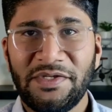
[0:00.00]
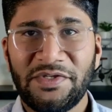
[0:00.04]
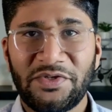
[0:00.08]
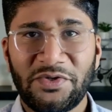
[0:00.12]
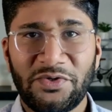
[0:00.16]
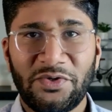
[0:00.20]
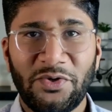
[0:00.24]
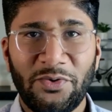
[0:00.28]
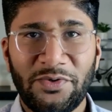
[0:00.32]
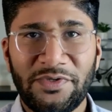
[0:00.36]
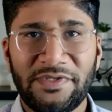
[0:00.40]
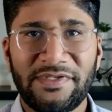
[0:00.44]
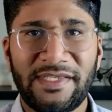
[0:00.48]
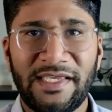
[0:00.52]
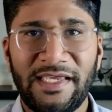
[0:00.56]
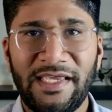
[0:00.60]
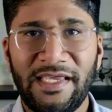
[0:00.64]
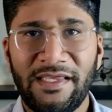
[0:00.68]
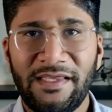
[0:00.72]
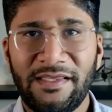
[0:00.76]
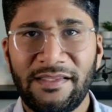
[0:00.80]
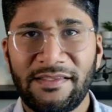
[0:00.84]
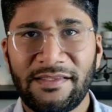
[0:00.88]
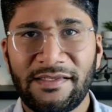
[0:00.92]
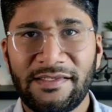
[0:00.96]
So don't
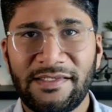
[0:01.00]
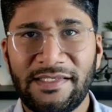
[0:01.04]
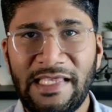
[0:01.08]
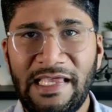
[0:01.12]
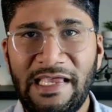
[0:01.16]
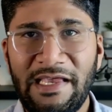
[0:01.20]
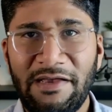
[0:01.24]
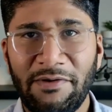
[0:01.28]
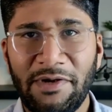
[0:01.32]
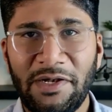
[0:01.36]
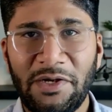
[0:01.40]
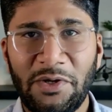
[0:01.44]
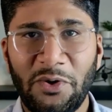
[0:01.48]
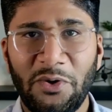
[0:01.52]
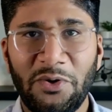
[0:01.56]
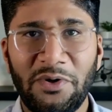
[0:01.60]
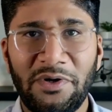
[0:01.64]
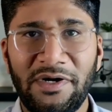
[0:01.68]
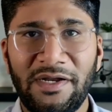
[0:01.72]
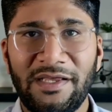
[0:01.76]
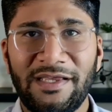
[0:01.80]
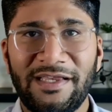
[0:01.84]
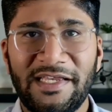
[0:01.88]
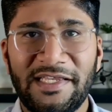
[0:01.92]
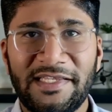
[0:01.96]
say the SQL
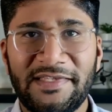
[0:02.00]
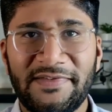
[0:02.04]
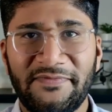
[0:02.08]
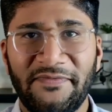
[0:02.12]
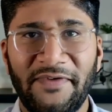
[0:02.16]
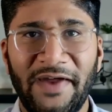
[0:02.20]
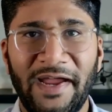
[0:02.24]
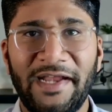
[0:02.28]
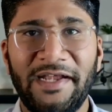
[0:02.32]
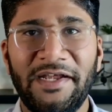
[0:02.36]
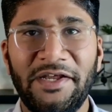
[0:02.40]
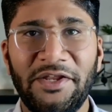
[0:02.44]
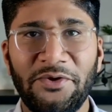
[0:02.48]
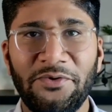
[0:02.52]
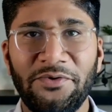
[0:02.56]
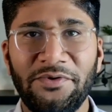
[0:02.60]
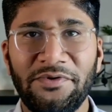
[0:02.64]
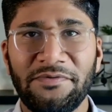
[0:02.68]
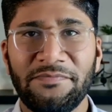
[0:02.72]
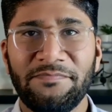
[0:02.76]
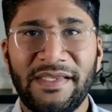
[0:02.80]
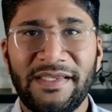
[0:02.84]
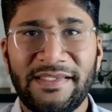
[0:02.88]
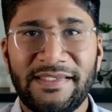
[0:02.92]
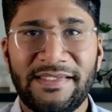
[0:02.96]
code is fine
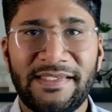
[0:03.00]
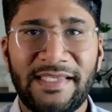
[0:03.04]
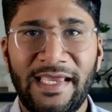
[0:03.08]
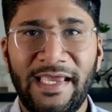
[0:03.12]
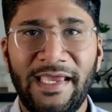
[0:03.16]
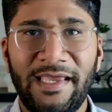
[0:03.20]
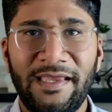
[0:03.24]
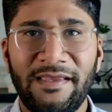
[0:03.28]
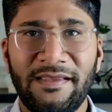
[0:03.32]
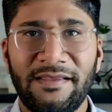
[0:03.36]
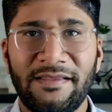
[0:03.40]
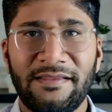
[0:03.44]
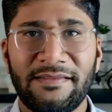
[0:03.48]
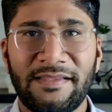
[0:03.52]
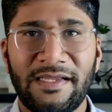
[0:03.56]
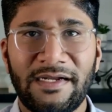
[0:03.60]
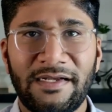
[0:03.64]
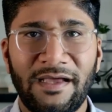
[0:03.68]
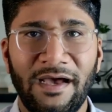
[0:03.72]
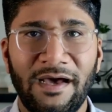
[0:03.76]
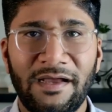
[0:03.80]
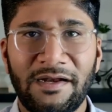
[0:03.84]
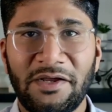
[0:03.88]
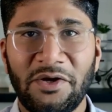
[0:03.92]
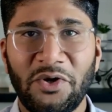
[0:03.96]
tuned. Say that
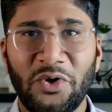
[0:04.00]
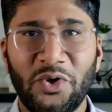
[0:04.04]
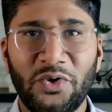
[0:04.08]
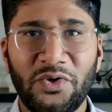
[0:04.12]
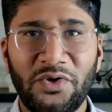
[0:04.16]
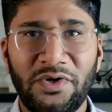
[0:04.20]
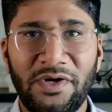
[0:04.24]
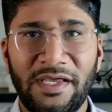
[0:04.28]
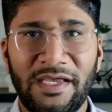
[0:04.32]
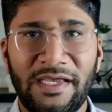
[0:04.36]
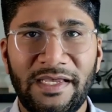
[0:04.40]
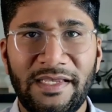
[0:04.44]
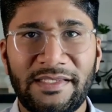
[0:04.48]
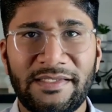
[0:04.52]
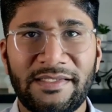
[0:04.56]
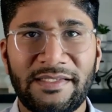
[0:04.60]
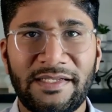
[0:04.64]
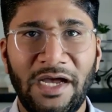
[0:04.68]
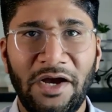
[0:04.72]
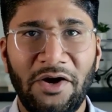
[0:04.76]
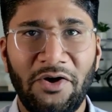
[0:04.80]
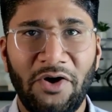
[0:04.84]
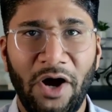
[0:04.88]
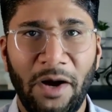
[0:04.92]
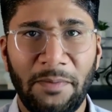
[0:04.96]
our code is
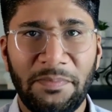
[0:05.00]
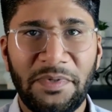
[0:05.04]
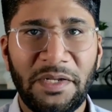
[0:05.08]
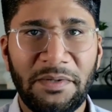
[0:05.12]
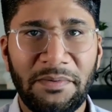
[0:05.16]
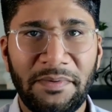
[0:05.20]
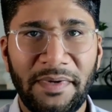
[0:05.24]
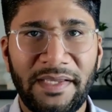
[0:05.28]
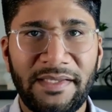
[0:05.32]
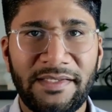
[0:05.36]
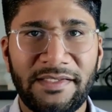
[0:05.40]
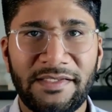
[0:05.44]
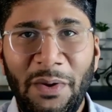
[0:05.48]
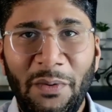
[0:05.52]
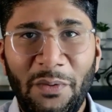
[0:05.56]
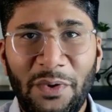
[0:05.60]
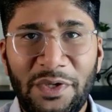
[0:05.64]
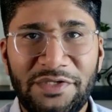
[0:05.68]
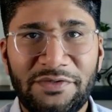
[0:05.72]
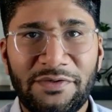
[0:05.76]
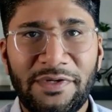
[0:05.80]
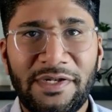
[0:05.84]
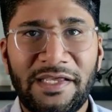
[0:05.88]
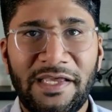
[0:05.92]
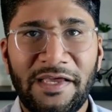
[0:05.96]
now optimized,
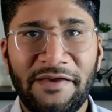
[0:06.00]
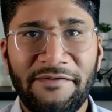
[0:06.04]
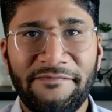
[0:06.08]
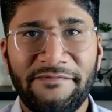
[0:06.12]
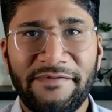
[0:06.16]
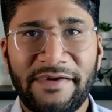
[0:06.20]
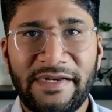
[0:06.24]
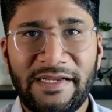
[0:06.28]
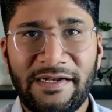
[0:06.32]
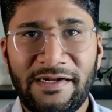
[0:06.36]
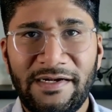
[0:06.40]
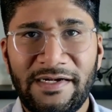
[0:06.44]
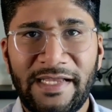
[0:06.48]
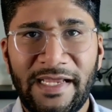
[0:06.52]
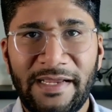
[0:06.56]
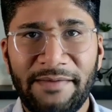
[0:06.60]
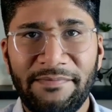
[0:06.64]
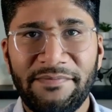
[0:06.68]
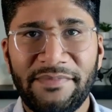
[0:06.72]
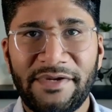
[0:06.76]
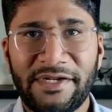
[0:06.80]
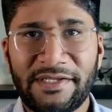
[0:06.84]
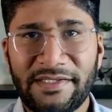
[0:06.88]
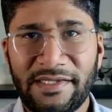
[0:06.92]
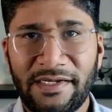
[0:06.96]
which will give
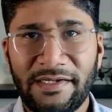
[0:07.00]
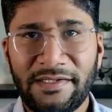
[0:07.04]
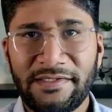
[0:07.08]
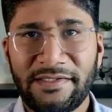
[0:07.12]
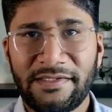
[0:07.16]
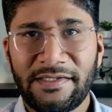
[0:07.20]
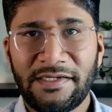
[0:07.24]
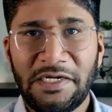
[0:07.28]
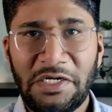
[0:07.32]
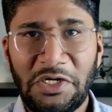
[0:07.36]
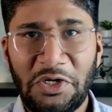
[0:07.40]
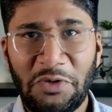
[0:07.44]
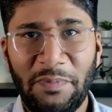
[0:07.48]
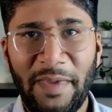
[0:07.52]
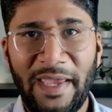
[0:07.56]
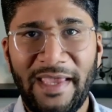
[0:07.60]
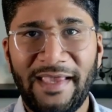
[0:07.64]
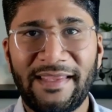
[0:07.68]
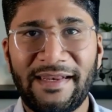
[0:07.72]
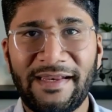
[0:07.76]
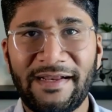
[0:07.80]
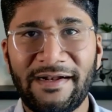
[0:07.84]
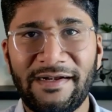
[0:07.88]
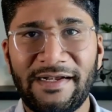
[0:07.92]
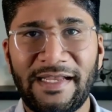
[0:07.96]
real-time results to
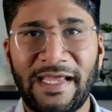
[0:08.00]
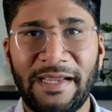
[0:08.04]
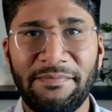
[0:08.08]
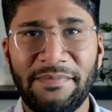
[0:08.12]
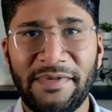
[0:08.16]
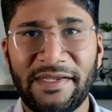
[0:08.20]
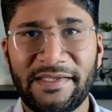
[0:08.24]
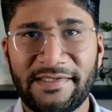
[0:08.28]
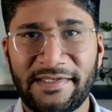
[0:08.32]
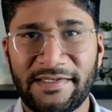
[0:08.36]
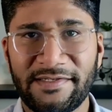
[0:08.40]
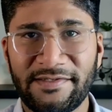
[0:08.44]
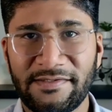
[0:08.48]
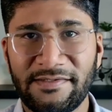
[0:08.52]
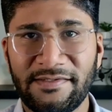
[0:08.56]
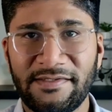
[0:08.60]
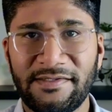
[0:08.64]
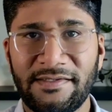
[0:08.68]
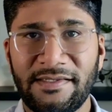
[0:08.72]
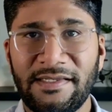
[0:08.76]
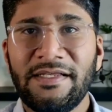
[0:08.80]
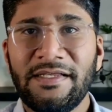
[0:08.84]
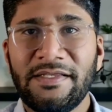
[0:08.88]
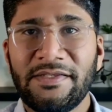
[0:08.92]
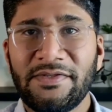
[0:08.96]
make real-time
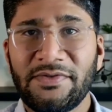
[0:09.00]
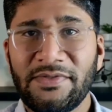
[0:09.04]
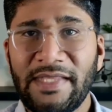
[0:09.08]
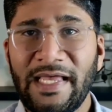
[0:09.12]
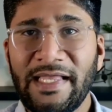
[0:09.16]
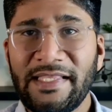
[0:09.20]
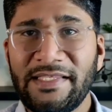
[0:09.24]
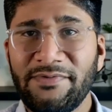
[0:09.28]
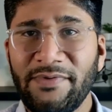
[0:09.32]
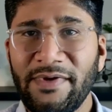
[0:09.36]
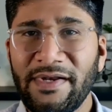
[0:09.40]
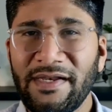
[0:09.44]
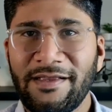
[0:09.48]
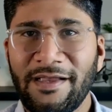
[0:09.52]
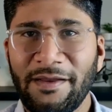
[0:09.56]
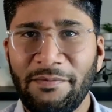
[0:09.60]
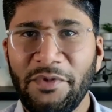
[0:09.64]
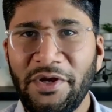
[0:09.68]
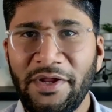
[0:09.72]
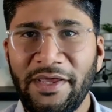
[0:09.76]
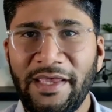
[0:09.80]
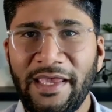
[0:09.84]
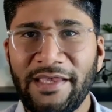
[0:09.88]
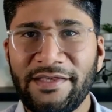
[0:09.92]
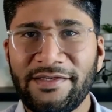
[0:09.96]
decisions. So that's where
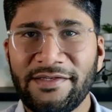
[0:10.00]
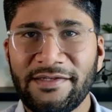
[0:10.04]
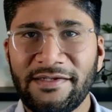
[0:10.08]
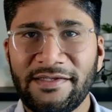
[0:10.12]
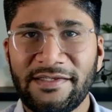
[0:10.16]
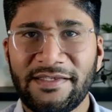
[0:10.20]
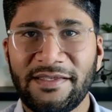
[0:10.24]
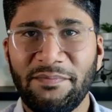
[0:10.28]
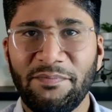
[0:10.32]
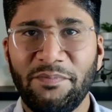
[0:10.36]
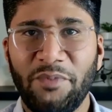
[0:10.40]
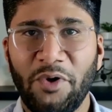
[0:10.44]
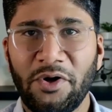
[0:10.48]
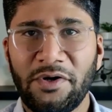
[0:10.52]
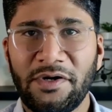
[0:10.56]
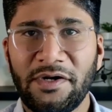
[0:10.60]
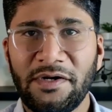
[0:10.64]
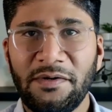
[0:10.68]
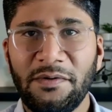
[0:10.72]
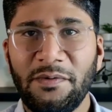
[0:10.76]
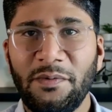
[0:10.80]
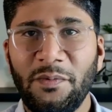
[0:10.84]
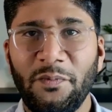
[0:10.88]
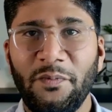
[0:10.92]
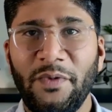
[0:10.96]
communication is
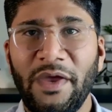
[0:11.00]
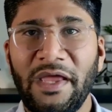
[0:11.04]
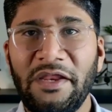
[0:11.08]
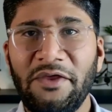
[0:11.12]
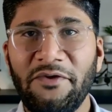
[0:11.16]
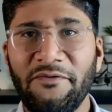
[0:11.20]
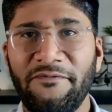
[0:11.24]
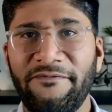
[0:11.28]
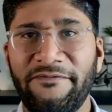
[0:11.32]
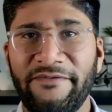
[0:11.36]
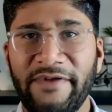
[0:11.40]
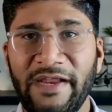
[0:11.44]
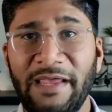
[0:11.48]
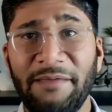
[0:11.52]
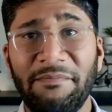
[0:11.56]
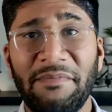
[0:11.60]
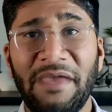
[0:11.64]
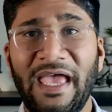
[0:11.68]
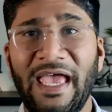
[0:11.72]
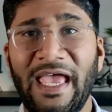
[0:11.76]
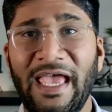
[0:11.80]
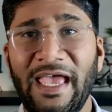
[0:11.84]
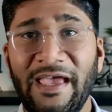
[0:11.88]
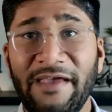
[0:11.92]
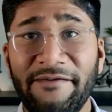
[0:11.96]
important, where you
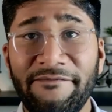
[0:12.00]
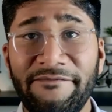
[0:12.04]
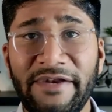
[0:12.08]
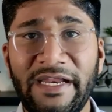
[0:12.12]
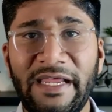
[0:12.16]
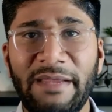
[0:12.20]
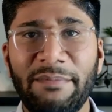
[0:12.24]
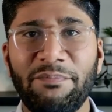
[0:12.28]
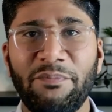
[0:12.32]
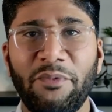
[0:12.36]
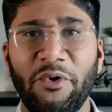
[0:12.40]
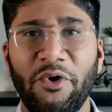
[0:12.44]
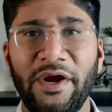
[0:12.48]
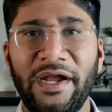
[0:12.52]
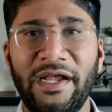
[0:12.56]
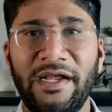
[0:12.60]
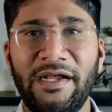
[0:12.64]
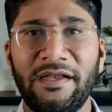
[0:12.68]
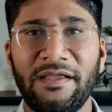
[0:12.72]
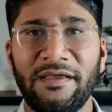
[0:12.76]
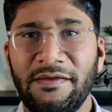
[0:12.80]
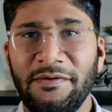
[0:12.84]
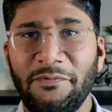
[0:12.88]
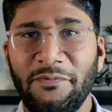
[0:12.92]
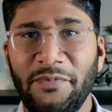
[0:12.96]
frame every
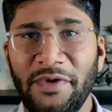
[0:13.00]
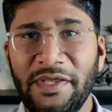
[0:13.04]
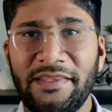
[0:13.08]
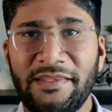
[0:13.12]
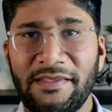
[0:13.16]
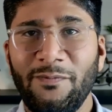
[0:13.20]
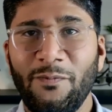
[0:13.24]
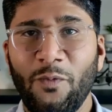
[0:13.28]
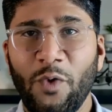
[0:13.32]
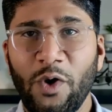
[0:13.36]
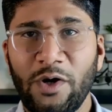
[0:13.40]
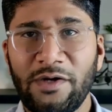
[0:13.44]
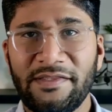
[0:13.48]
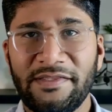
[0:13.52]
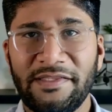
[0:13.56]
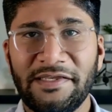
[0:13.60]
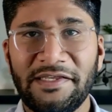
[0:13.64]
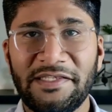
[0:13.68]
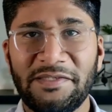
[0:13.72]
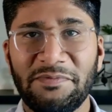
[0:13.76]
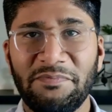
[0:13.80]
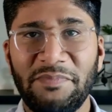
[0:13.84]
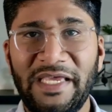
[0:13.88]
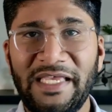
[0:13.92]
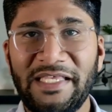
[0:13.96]
point with what
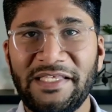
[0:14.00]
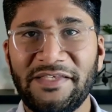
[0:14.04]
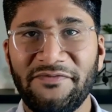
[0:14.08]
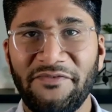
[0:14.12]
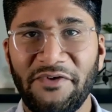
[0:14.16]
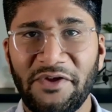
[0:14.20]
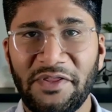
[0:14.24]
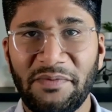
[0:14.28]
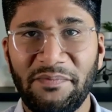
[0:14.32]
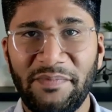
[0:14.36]
this means for the